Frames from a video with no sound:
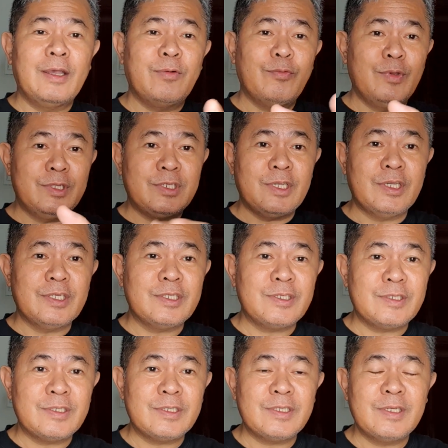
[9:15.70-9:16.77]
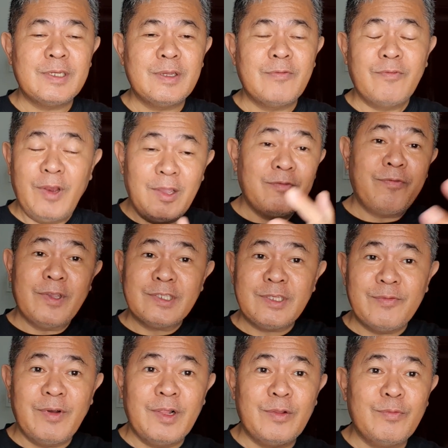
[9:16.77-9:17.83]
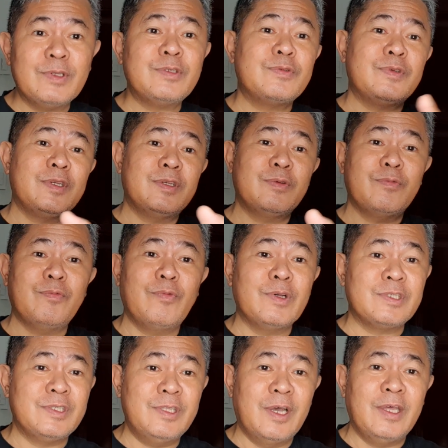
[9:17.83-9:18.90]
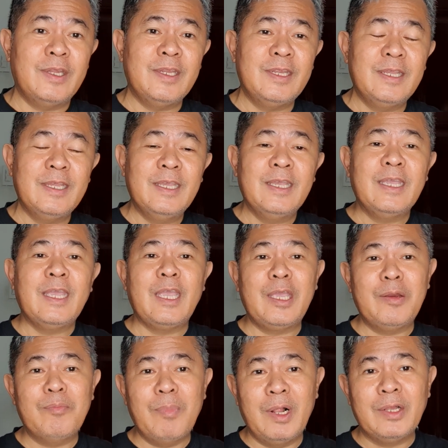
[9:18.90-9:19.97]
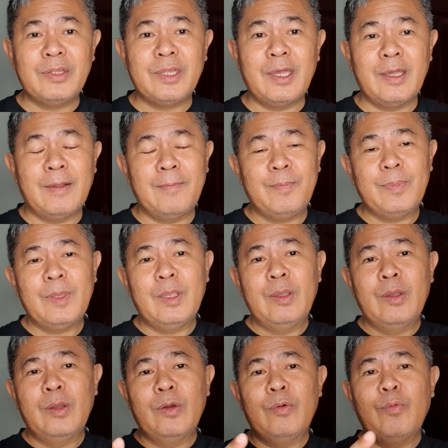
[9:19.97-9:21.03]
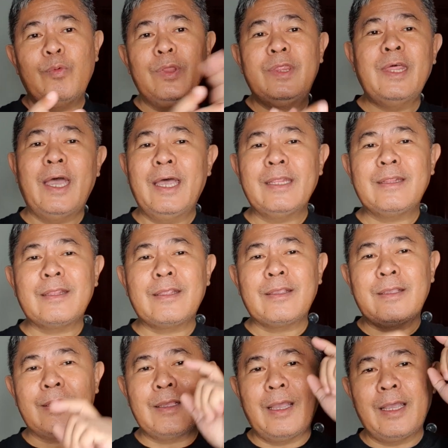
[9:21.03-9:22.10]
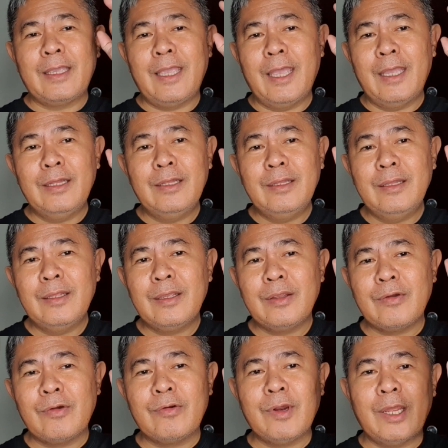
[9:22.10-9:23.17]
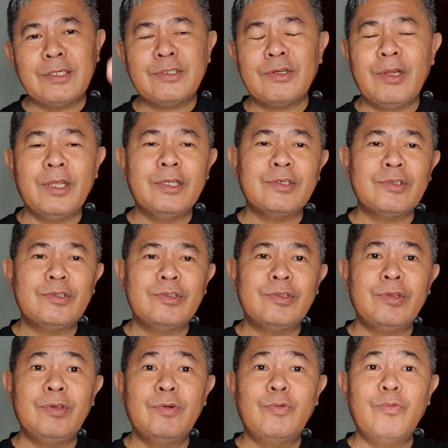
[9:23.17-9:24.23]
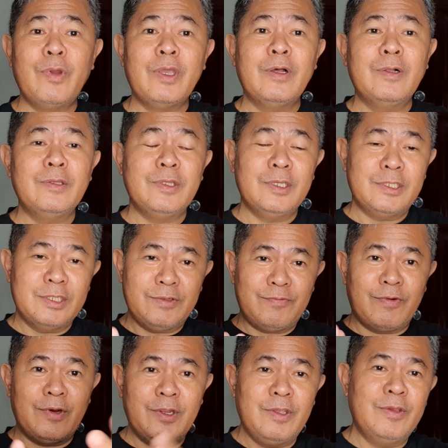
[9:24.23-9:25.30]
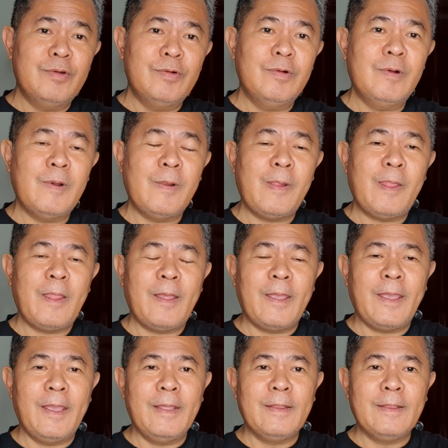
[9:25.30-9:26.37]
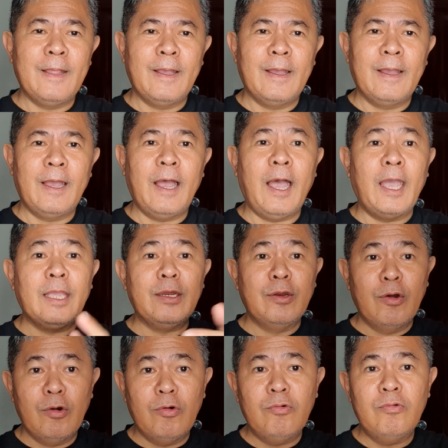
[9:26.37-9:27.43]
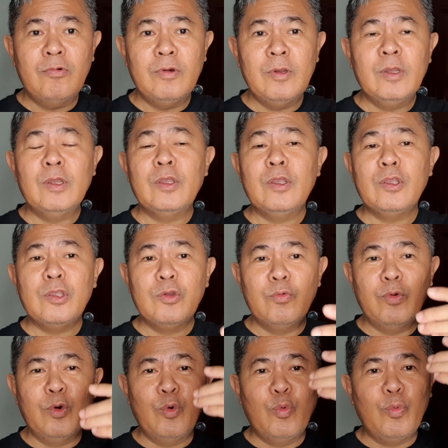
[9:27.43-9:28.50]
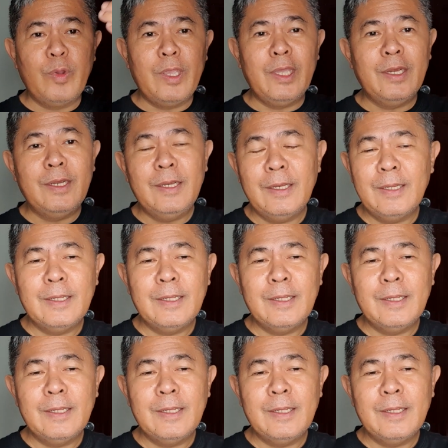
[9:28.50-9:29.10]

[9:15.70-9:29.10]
which is vlog festival, which was done in Malta. With that, again, congratulations to you, Wil. This is for you, and I know you will win